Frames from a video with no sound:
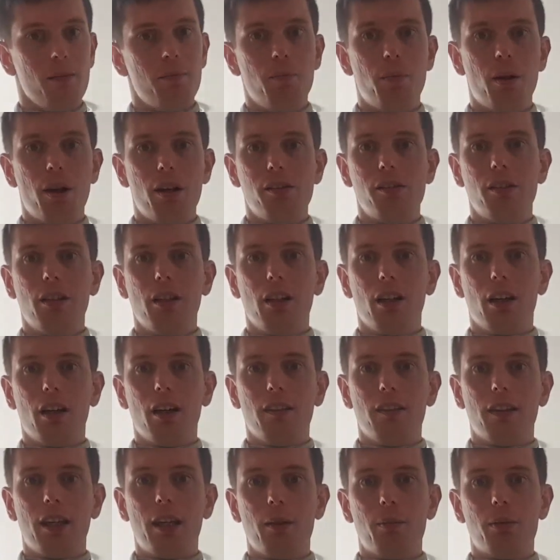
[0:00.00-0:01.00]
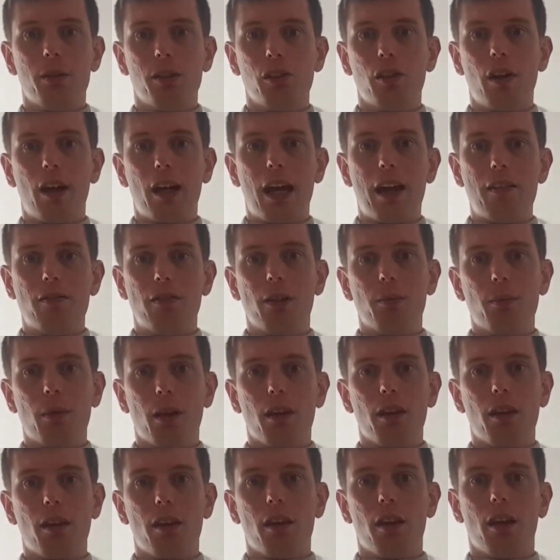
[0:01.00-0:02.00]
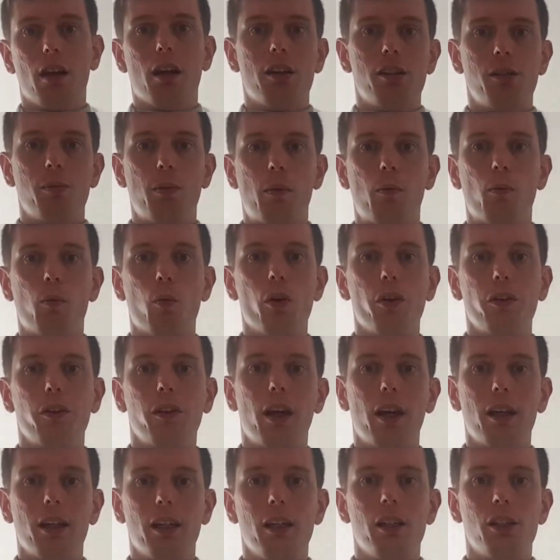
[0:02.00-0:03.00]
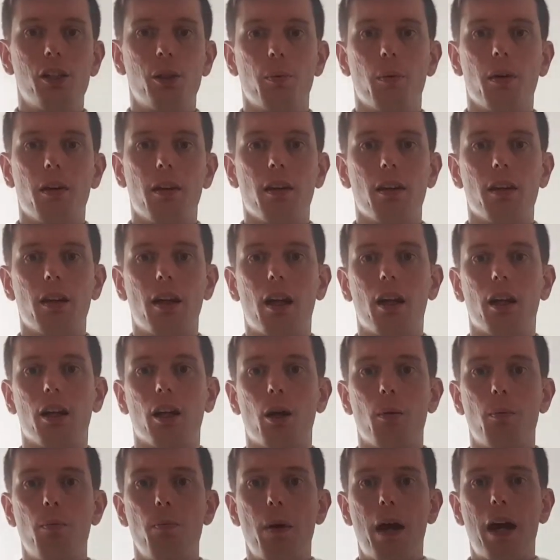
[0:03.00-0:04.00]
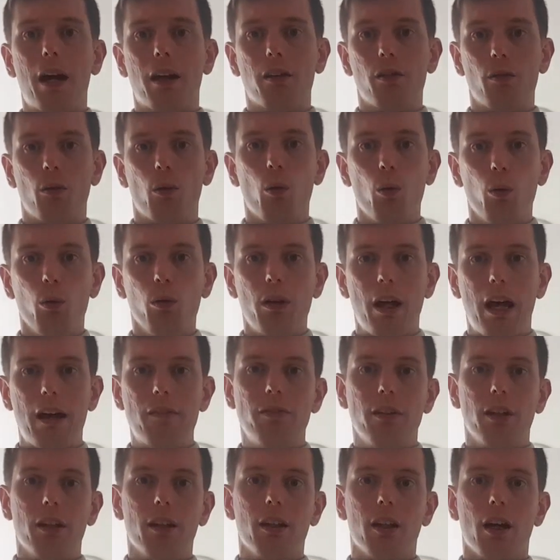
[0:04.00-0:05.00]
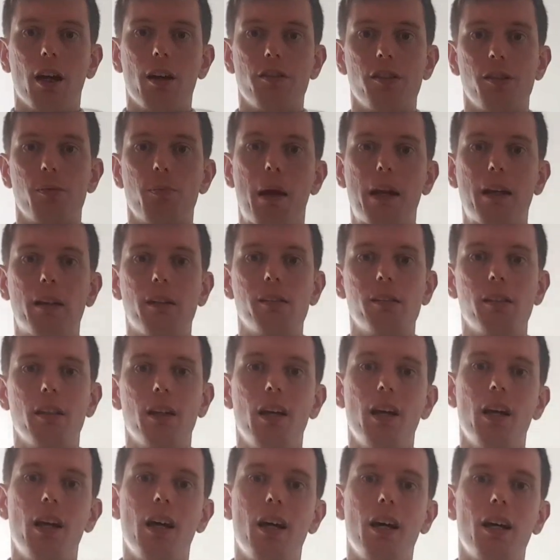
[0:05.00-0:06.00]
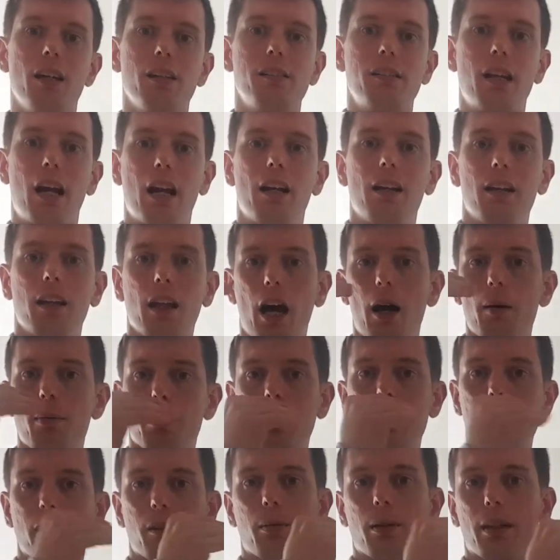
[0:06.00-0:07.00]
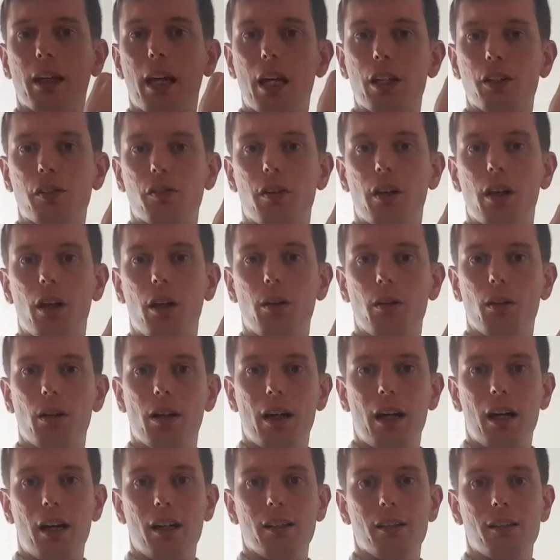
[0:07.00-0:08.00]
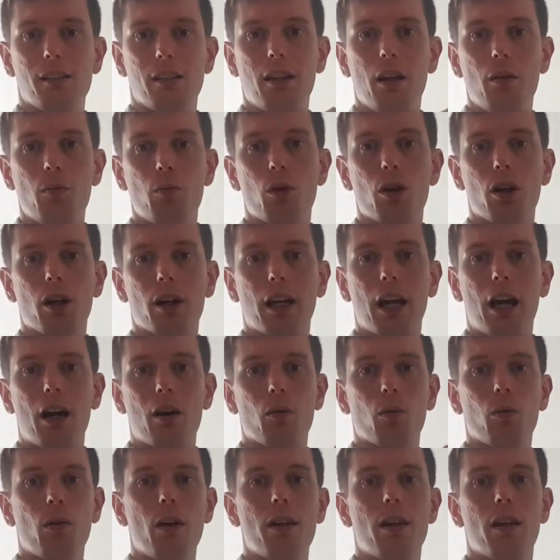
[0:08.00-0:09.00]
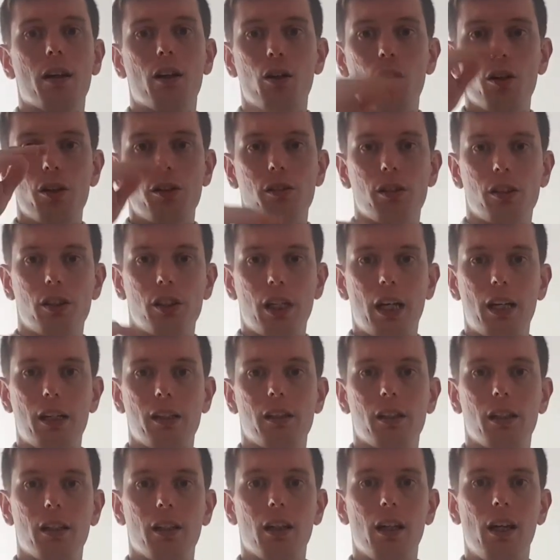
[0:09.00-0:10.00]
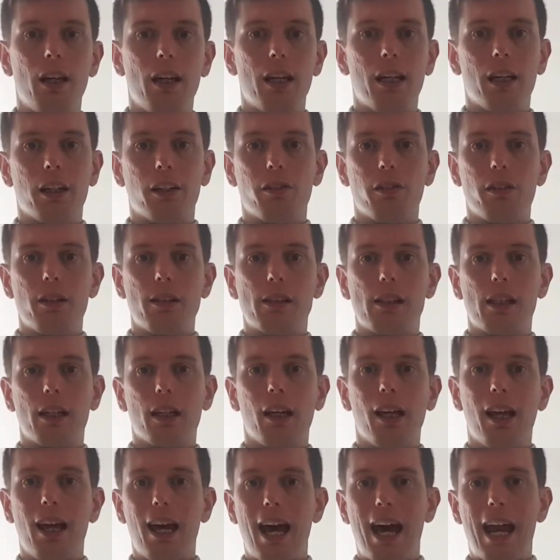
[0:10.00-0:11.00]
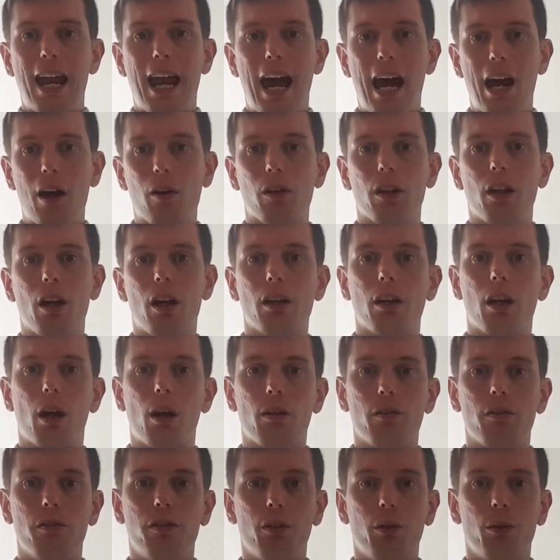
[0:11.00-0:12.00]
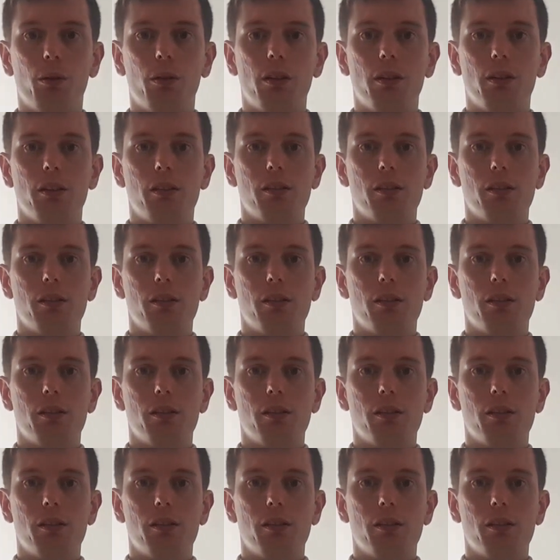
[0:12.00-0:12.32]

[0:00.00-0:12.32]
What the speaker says: Personally, I keep a track every month. I spend one day each month and I go back through everything that I've spent, tally that up against my cash flow, and to then work out whether costs are changing, increasing, and how they are going forward.